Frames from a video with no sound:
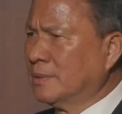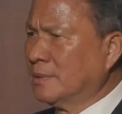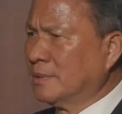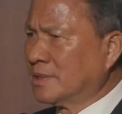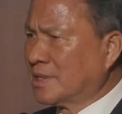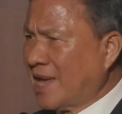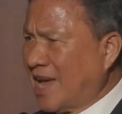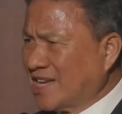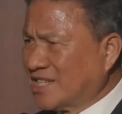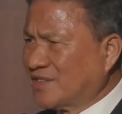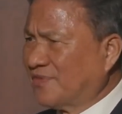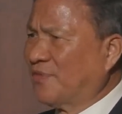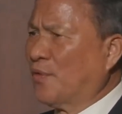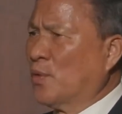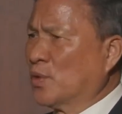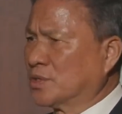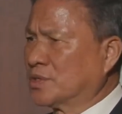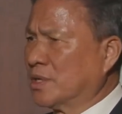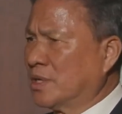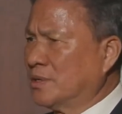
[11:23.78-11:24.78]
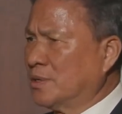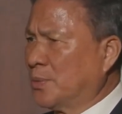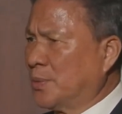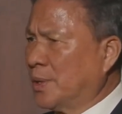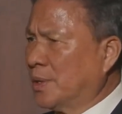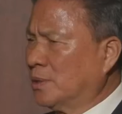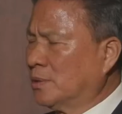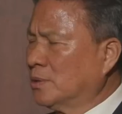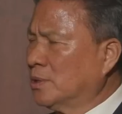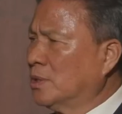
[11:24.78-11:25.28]
task force it
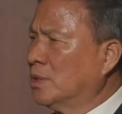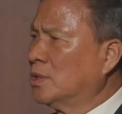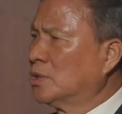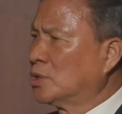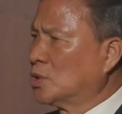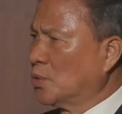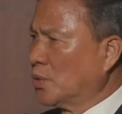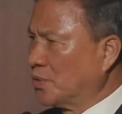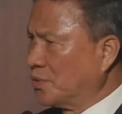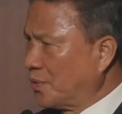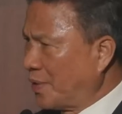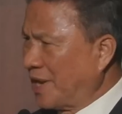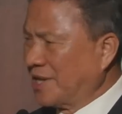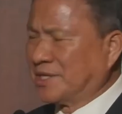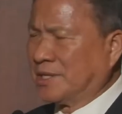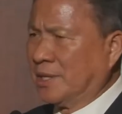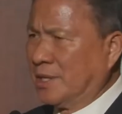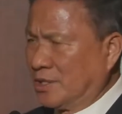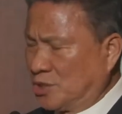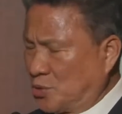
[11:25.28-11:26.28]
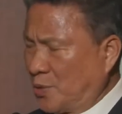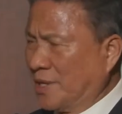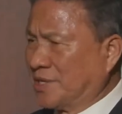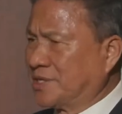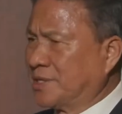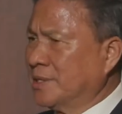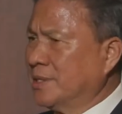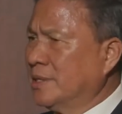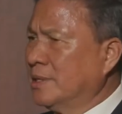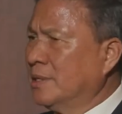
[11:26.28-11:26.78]
will to address,
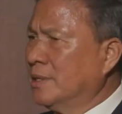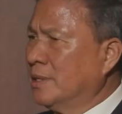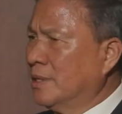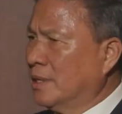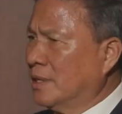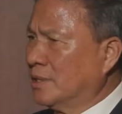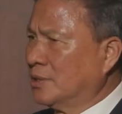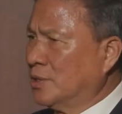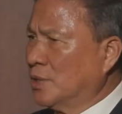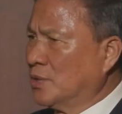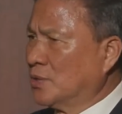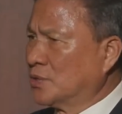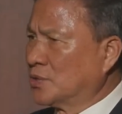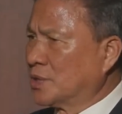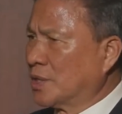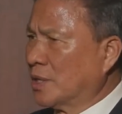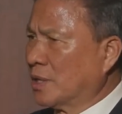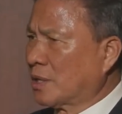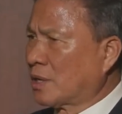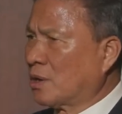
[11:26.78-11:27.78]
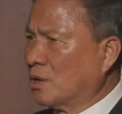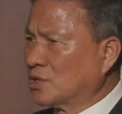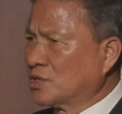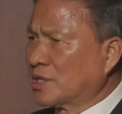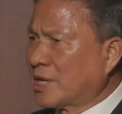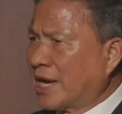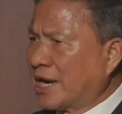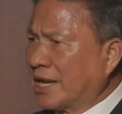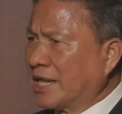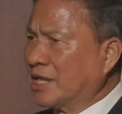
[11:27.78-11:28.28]
address uh, those uh,
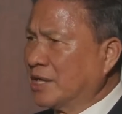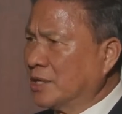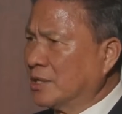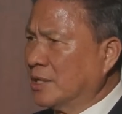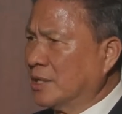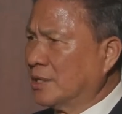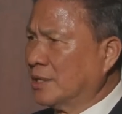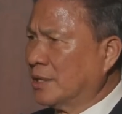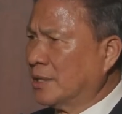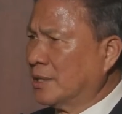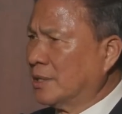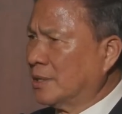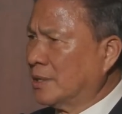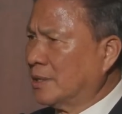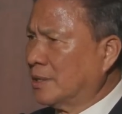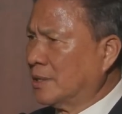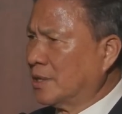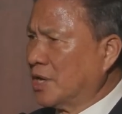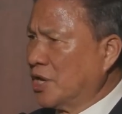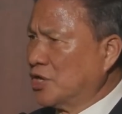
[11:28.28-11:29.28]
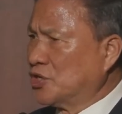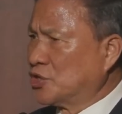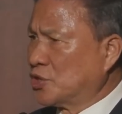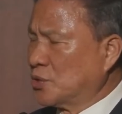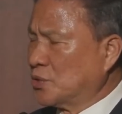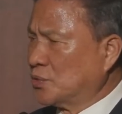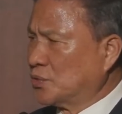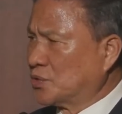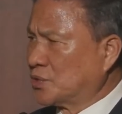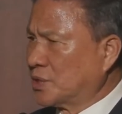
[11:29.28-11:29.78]
cross-cutting uh, uh, uh
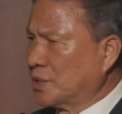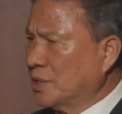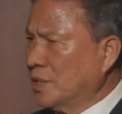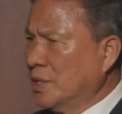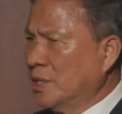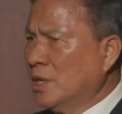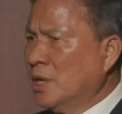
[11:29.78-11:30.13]
issues.